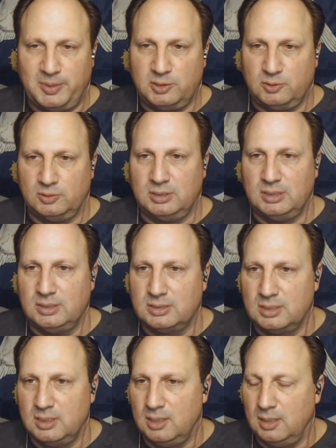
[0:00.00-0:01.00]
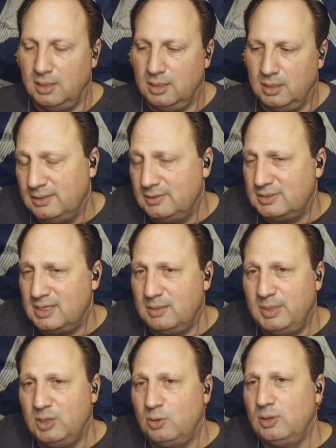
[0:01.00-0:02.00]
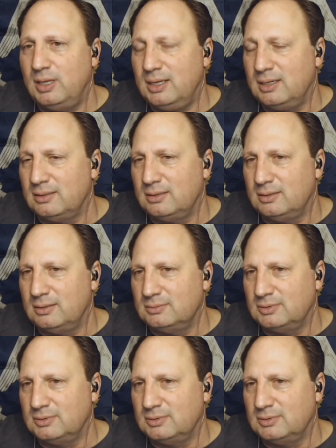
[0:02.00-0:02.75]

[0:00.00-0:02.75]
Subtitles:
specialties. And then there's got to be a whole like